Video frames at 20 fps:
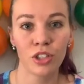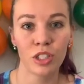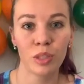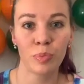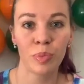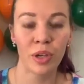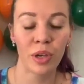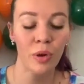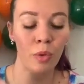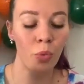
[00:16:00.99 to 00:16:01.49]

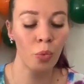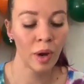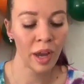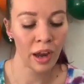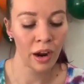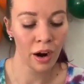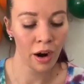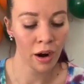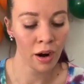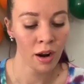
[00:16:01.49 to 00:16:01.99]
just be
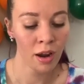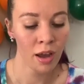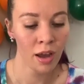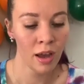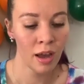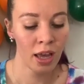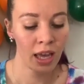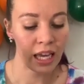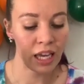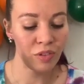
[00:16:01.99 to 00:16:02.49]
aware,
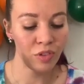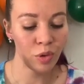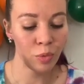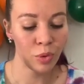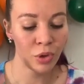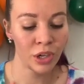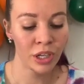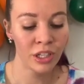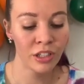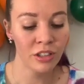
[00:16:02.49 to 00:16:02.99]
if you
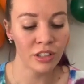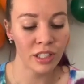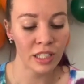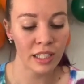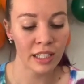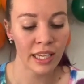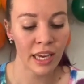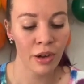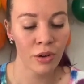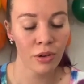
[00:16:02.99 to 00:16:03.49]
put in your
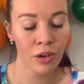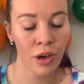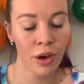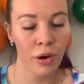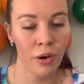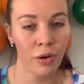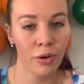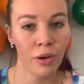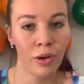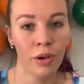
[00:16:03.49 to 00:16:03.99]
discount
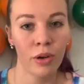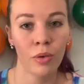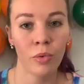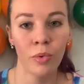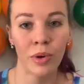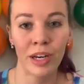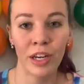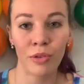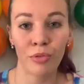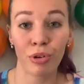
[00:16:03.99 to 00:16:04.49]
code,
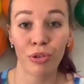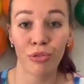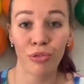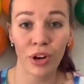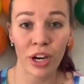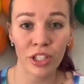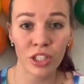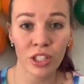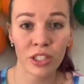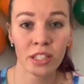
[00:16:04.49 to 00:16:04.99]
when it
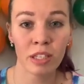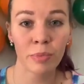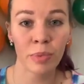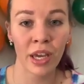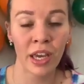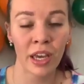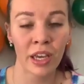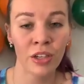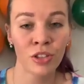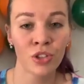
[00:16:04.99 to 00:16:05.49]
refreshes the
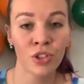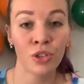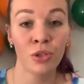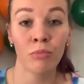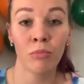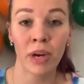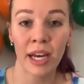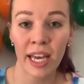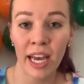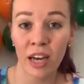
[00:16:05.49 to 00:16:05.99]
page, you
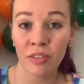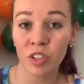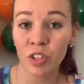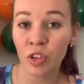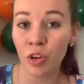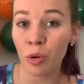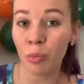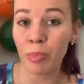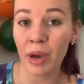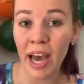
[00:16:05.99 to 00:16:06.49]
might have to
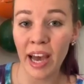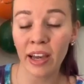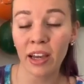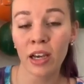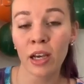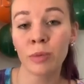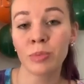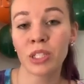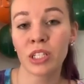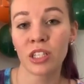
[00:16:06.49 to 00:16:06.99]
go back
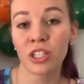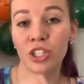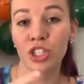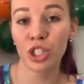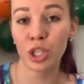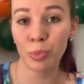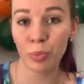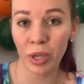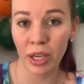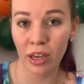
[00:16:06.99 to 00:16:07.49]
up to the
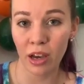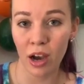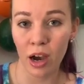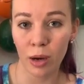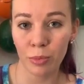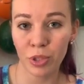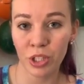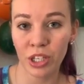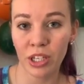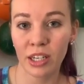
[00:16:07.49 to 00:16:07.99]
shipping
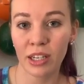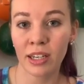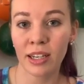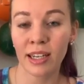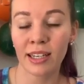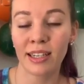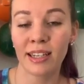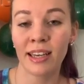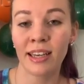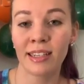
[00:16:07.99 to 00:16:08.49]
option
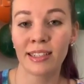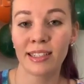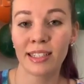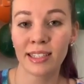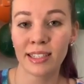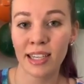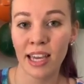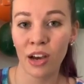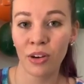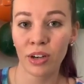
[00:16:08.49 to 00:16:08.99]
and hit
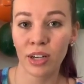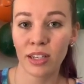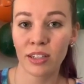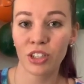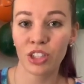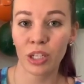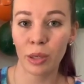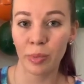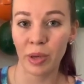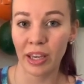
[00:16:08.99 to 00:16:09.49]
discounted
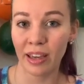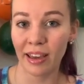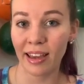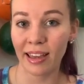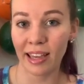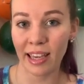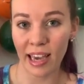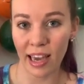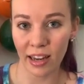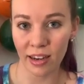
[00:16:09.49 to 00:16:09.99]
shipping
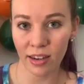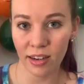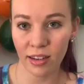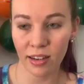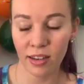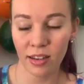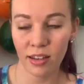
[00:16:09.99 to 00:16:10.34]
again.